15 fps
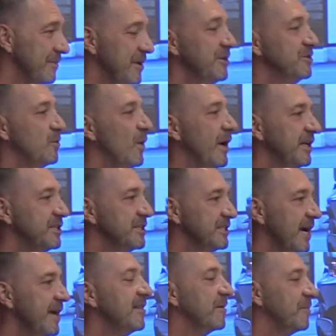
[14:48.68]
I mean, it's weird to
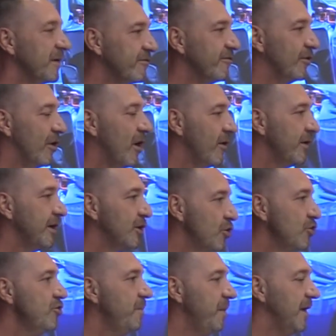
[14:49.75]
say that, but Ferrari
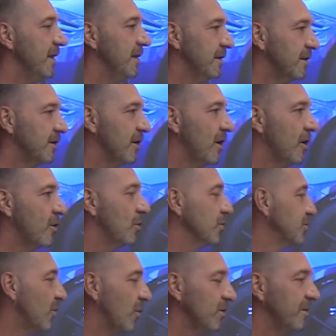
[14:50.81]
could be the dark
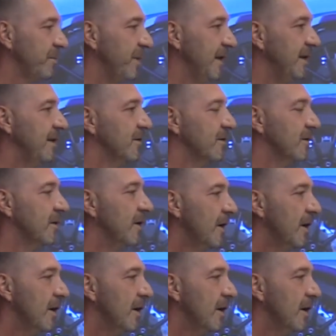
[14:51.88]
horse, all depending on